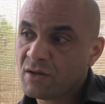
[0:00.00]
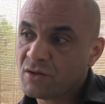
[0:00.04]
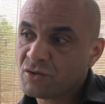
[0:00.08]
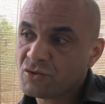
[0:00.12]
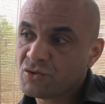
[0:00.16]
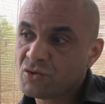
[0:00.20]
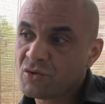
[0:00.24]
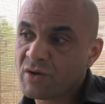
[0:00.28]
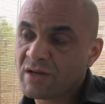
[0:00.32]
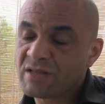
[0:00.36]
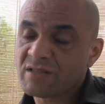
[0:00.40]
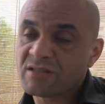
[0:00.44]

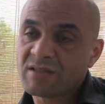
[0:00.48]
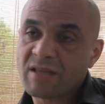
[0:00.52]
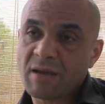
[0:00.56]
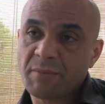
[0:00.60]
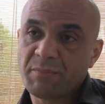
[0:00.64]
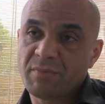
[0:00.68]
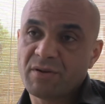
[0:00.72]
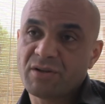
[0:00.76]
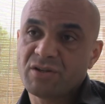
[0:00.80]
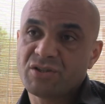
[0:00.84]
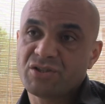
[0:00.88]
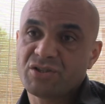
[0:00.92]
to
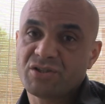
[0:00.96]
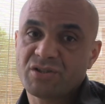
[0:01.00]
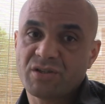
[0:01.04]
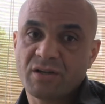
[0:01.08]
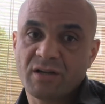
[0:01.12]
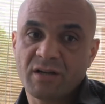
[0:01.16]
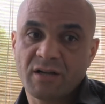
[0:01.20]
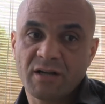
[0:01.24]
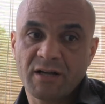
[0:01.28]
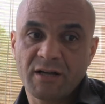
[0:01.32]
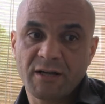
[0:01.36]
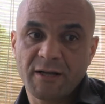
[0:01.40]
establish
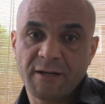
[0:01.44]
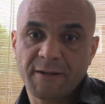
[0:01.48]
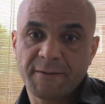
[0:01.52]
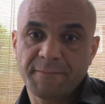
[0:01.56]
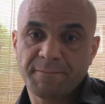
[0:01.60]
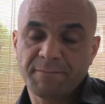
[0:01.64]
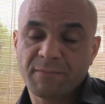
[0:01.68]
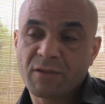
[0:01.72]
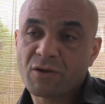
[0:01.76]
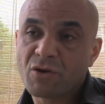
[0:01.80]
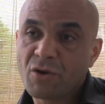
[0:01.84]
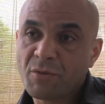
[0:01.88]

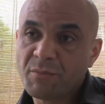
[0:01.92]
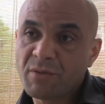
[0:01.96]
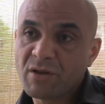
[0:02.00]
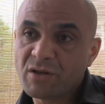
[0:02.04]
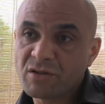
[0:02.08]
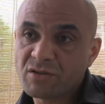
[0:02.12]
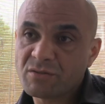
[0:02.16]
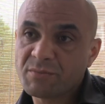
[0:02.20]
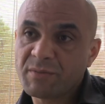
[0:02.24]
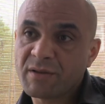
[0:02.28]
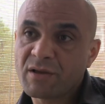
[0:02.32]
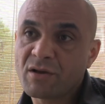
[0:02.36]
the
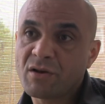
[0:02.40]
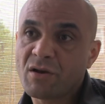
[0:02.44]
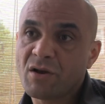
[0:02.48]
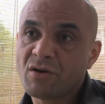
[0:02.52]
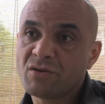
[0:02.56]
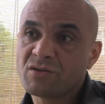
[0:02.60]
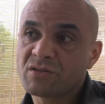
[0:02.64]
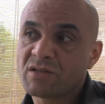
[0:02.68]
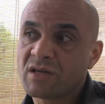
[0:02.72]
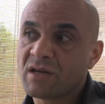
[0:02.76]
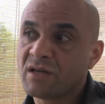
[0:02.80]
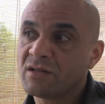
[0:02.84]
community to be
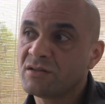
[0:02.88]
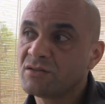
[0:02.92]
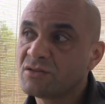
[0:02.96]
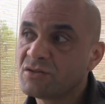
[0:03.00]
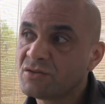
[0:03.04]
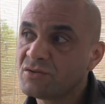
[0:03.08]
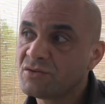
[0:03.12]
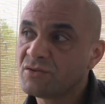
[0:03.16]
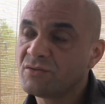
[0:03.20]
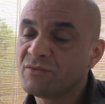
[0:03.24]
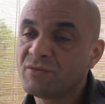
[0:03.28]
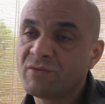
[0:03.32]
closer and
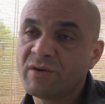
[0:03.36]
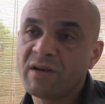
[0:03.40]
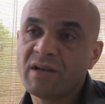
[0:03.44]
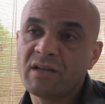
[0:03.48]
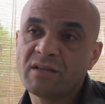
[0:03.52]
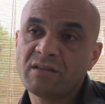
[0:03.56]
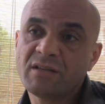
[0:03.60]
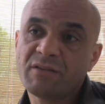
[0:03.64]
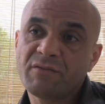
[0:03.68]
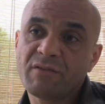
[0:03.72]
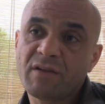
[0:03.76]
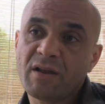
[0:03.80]
to
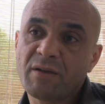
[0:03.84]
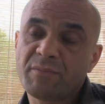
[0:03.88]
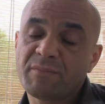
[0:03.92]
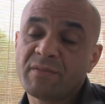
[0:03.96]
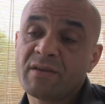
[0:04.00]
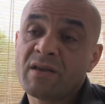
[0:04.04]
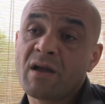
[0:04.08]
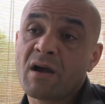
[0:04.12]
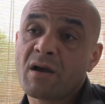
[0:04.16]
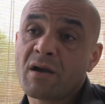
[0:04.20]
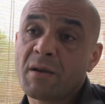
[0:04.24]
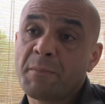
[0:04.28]
really develop
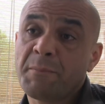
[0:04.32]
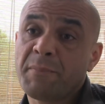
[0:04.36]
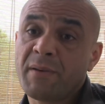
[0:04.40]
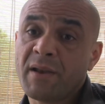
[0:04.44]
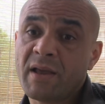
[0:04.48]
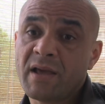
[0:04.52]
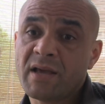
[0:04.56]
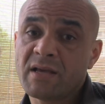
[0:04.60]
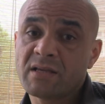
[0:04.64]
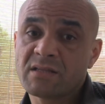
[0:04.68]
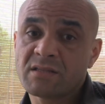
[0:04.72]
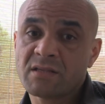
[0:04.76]
younger
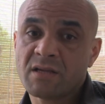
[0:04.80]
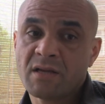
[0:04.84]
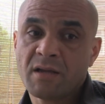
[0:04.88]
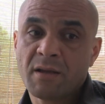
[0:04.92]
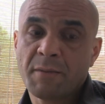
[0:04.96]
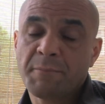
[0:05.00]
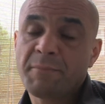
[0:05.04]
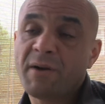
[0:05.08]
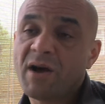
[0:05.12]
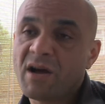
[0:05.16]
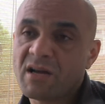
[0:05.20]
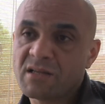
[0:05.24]
players,
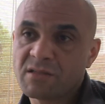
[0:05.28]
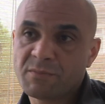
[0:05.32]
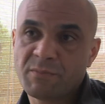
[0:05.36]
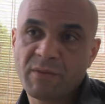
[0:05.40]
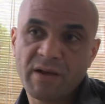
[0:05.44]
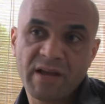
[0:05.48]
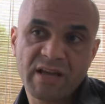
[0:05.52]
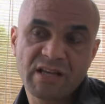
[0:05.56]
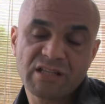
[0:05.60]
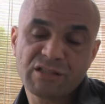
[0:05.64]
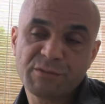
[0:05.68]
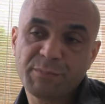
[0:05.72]
pass
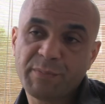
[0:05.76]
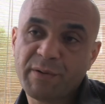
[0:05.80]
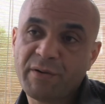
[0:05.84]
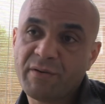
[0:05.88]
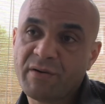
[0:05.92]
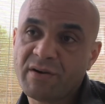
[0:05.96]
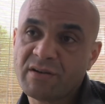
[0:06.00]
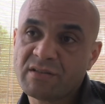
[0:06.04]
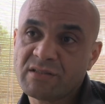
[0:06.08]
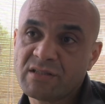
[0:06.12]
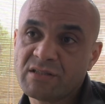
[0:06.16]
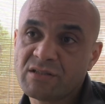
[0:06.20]
my
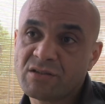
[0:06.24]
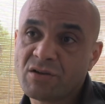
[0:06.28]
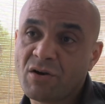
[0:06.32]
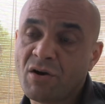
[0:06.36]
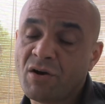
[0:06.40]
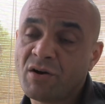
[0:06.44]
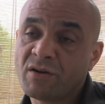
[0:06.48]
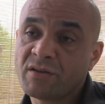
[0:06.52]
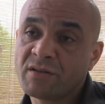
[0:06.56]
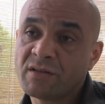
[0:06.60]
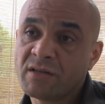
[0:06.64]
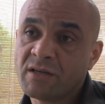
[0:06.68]
experiences
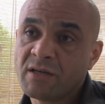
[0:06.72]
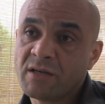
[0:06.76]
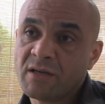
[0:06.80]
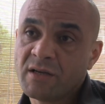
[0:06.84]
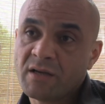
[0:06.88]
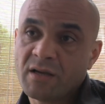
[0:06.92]
on,